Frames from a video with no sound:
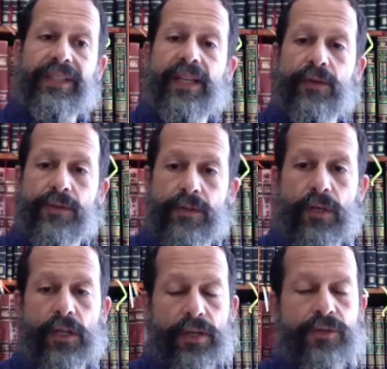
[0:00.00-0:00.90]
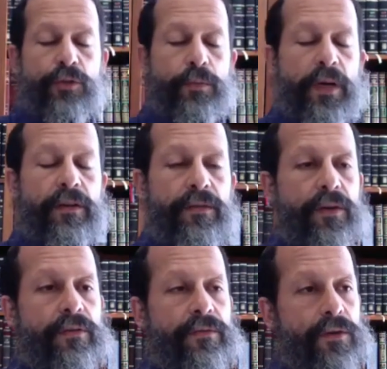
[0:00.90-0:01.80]
$1,000s to pay for
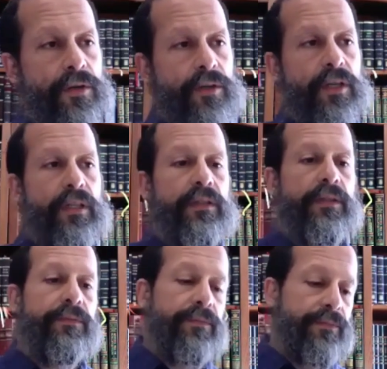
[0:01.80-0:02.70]
a funeral, and